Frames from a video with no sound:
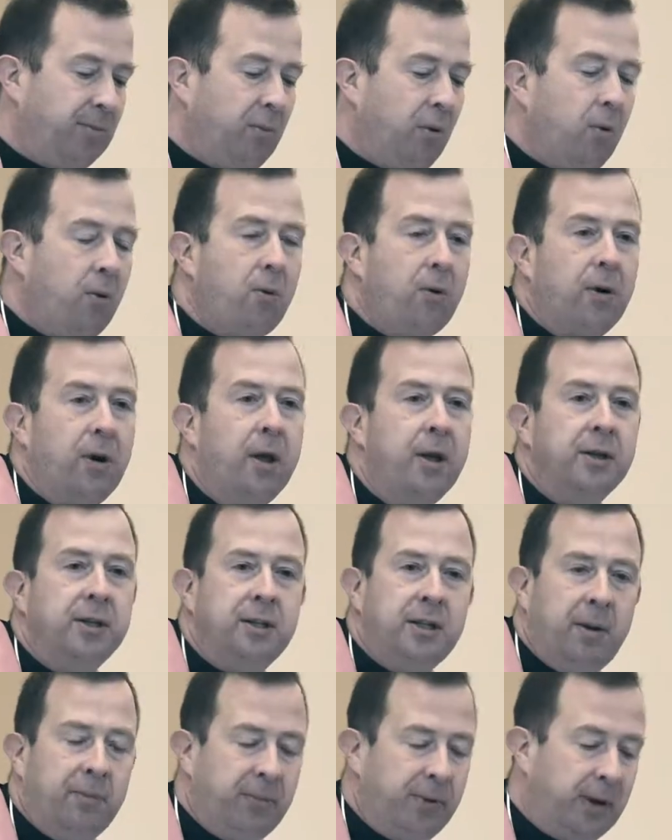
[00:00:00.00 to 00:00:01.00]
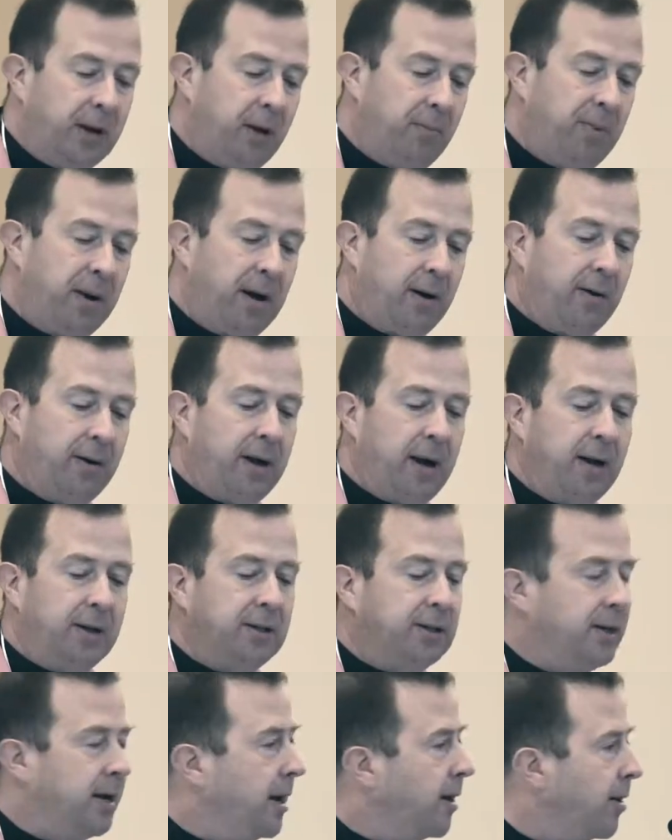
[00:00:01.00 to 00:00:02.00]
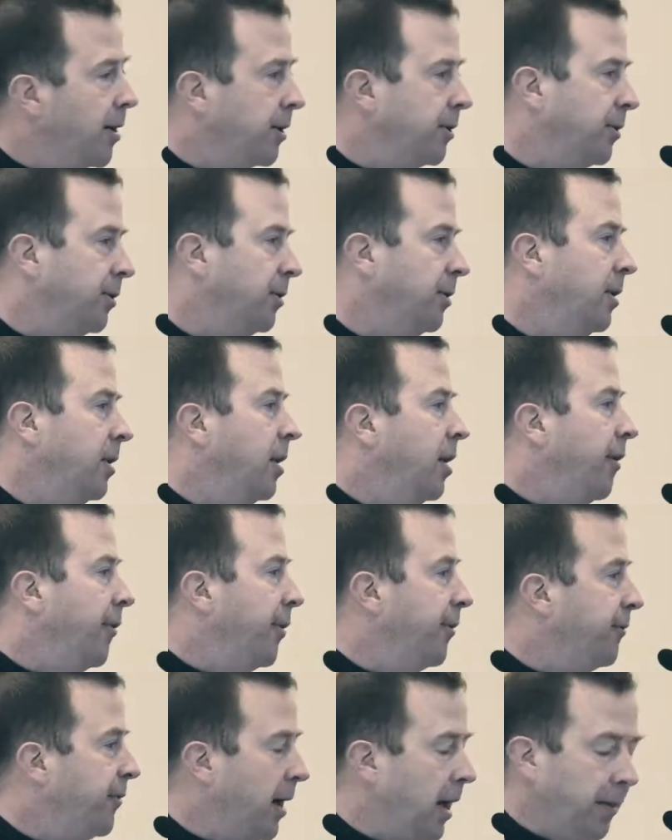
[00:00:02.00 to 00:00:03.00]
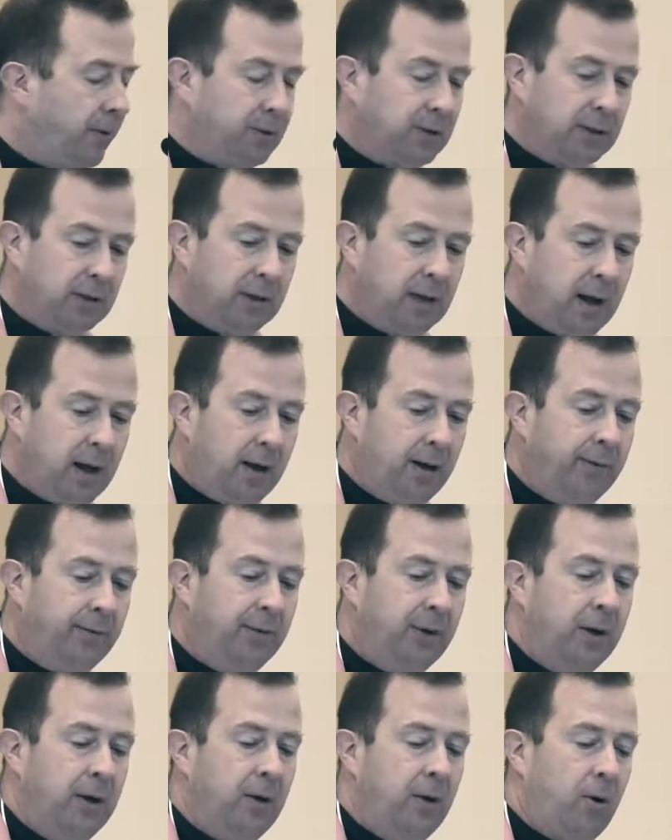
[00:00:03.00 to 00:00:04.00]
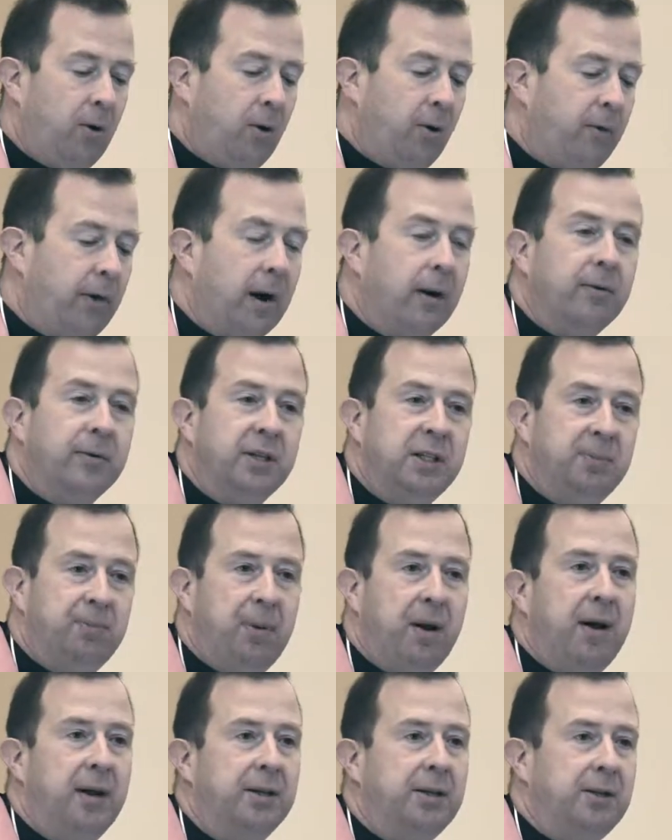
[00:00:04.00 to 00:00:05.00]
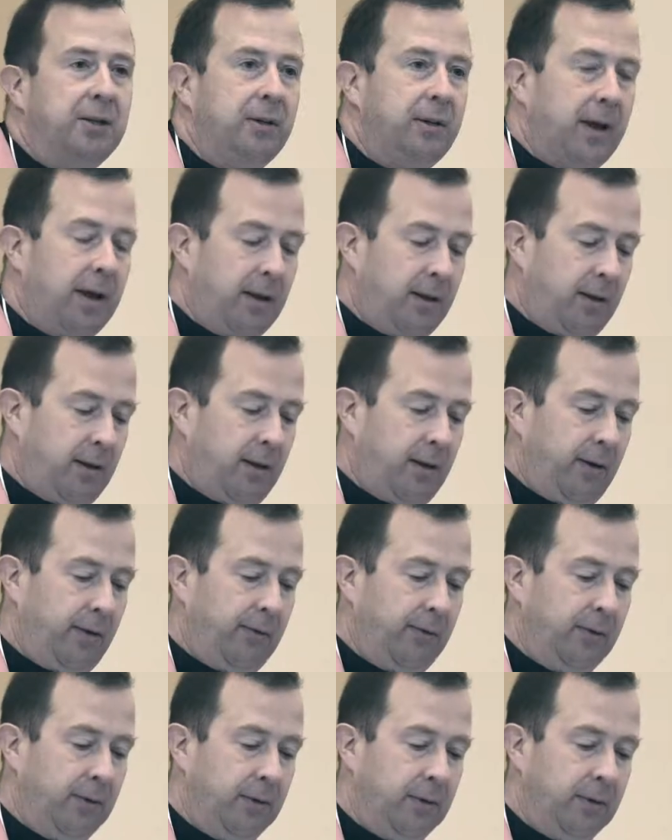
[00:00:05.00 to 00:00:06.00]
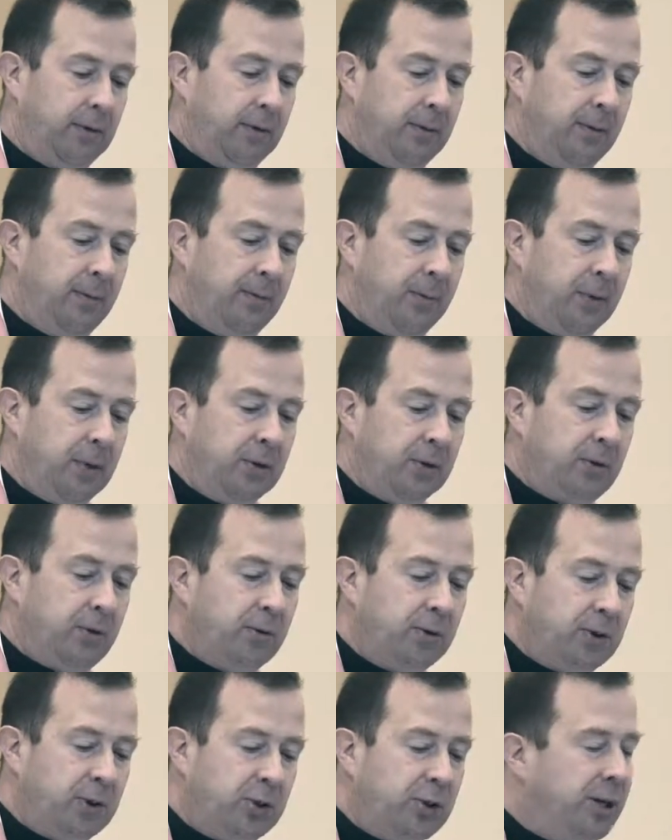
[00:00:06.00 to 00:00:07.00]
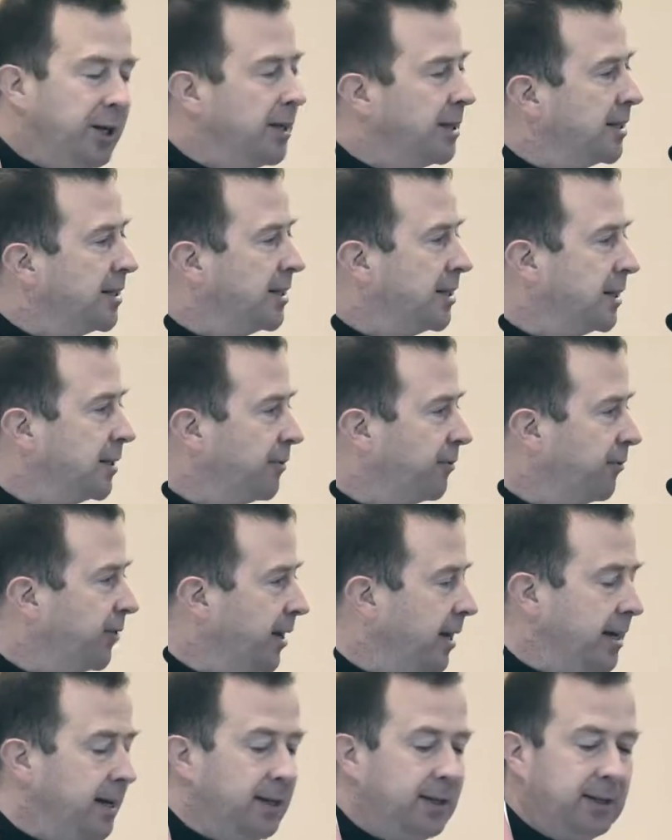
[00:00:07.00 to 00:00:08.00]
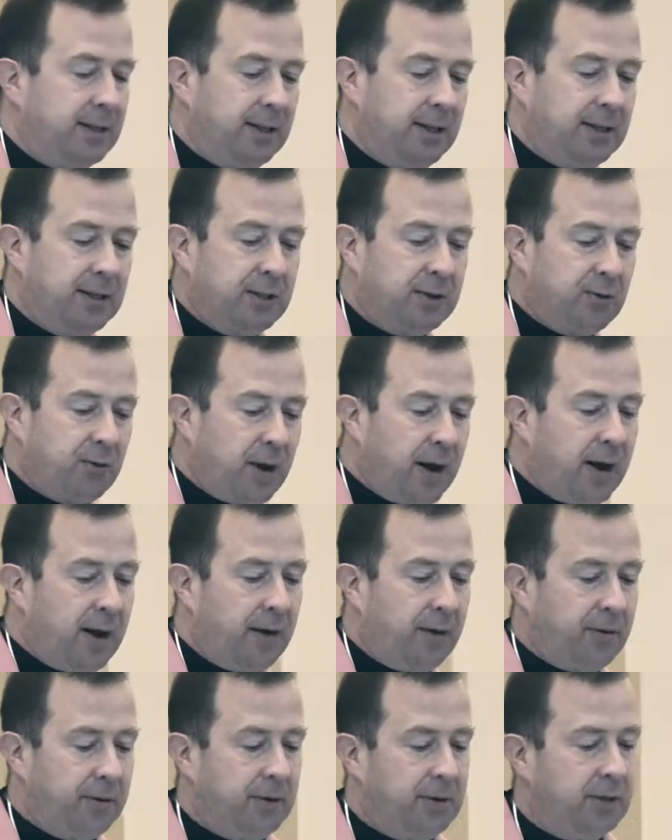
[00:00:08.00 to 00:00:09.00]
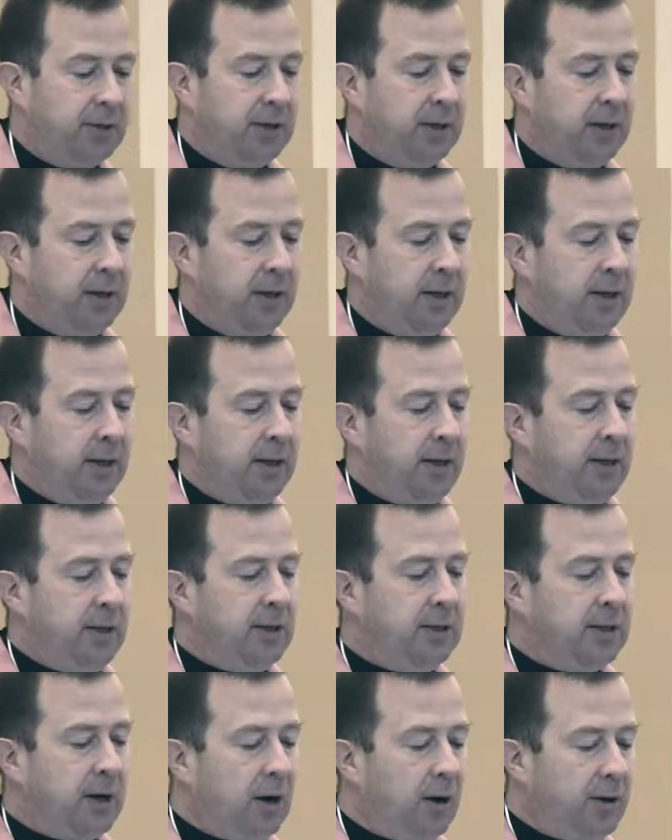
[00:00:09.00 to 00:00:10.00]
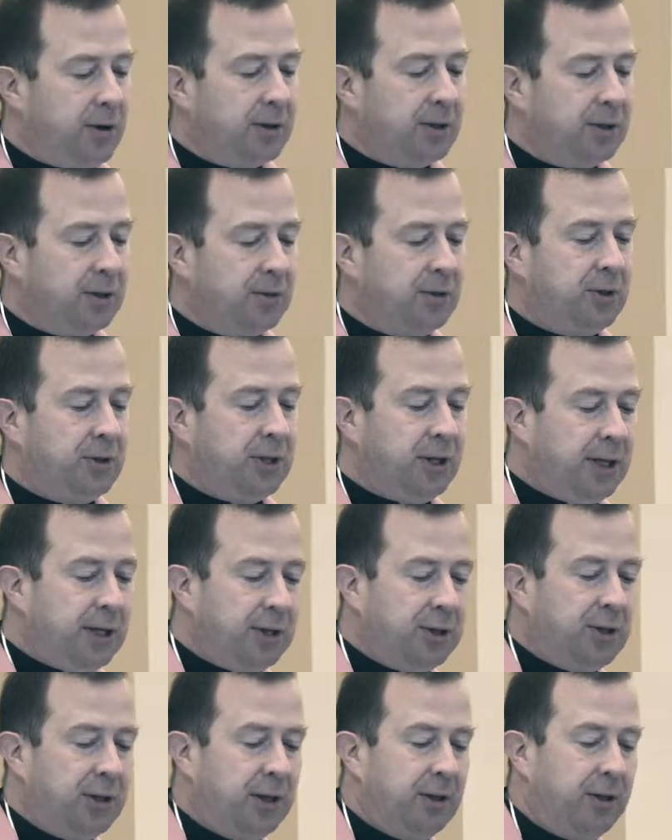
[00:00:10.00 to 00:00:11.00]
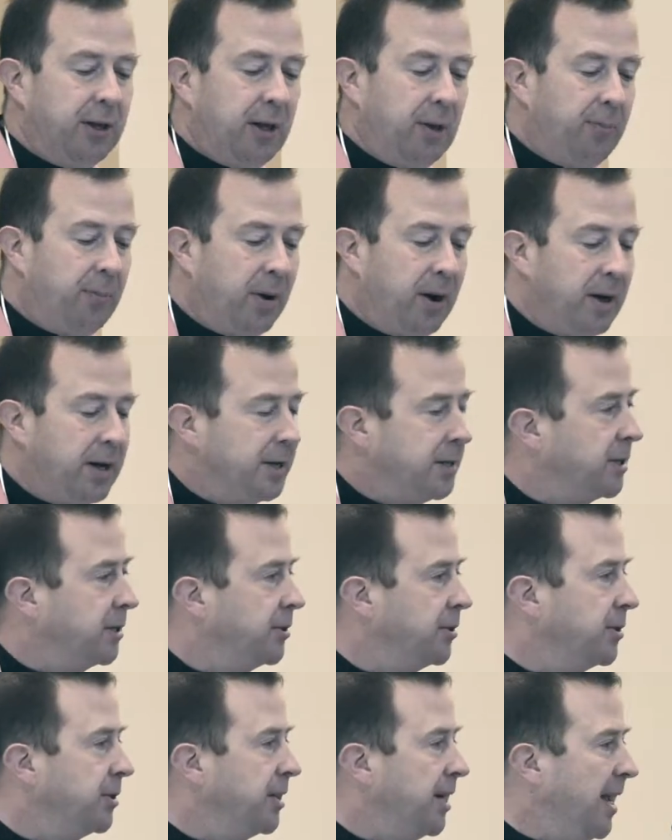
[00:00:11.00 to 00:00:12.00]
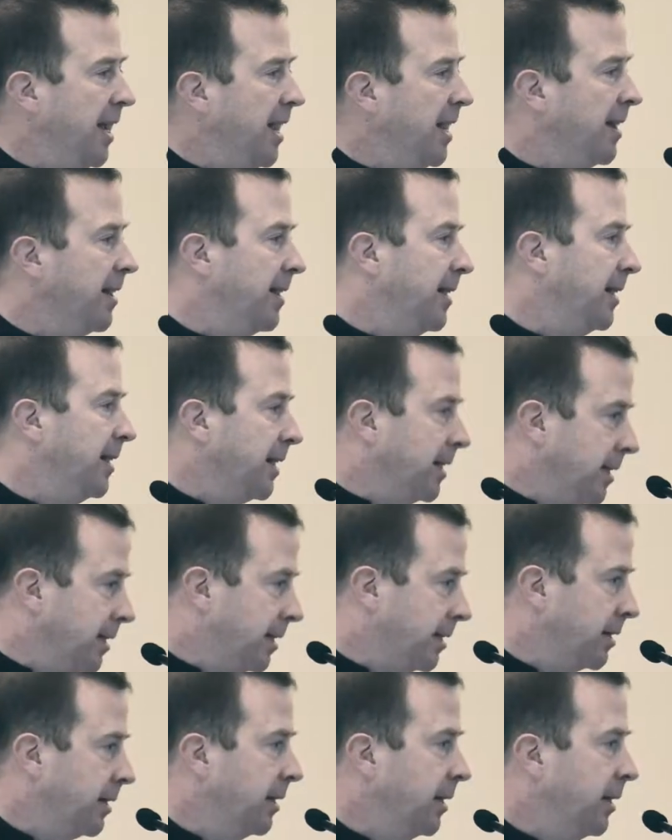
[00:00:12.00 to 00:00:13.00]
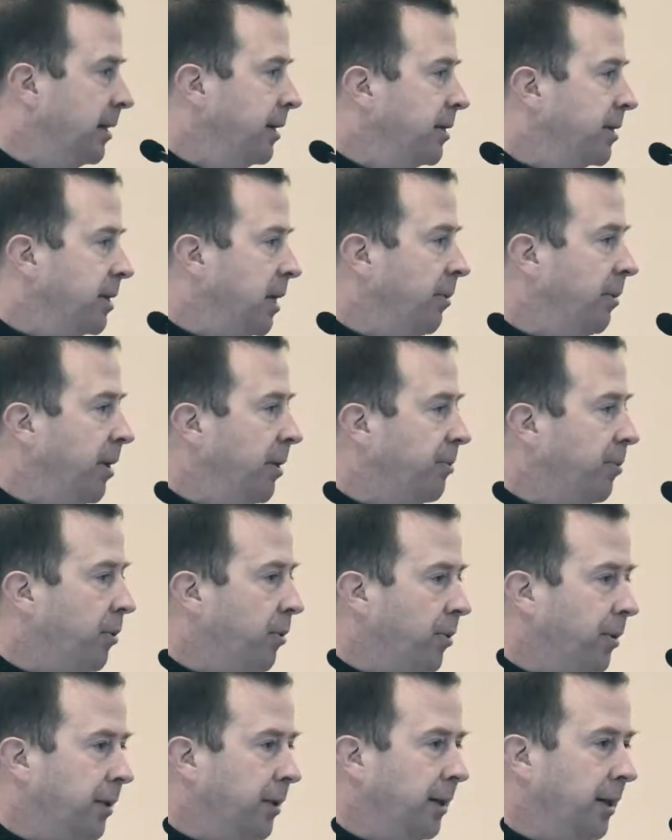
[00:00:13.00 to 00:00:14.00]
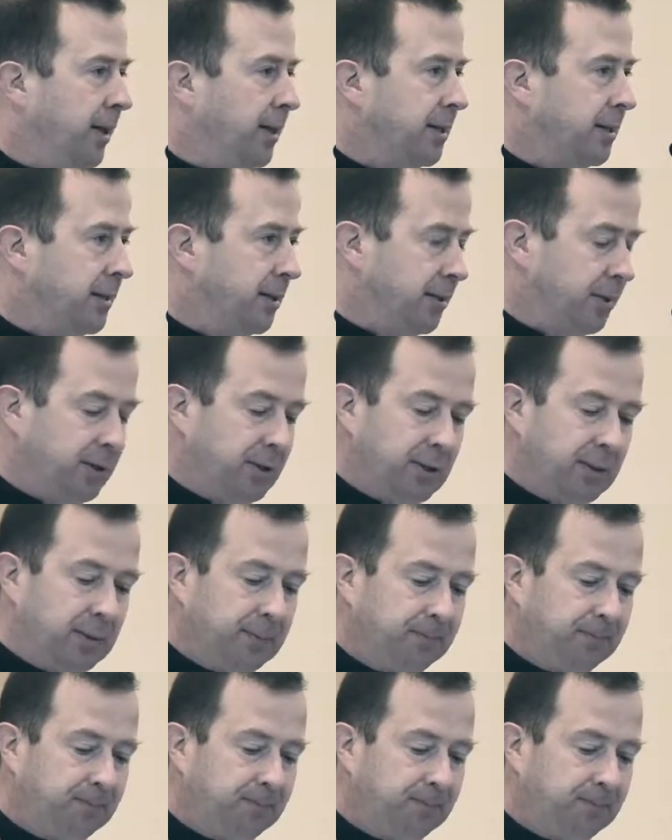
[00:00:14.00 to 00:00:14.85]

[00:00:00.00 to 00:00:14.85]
more, something about God's character, of the Father's love, or of our response to that love. So as Jesus feeds these crowds, he is also teaching the apostles and us some important lessons.